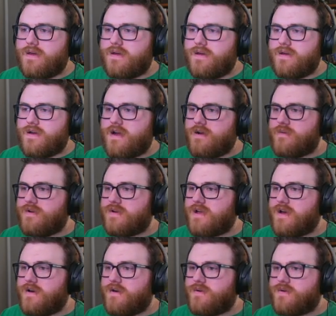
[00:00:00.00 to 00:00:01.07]
I will
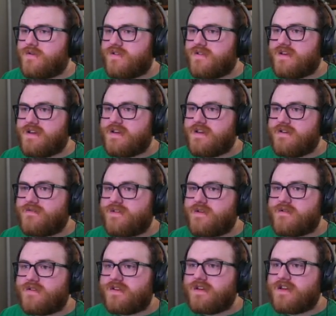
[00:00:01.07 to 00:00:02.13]
go see if there's
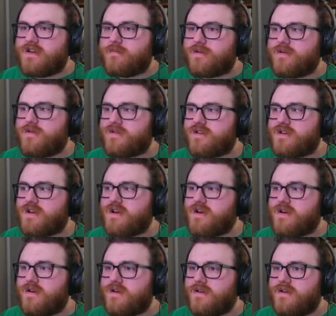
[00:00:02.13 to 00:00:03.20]
any chemicals in here.
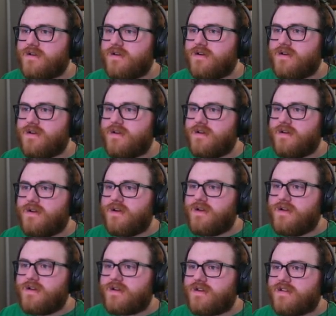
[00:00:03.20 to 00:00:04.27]

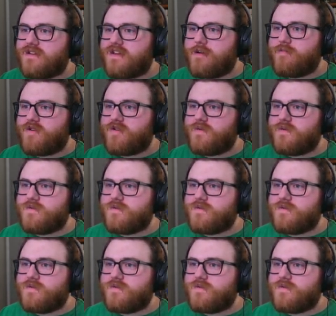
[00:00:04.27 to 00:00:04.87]
Because chemicals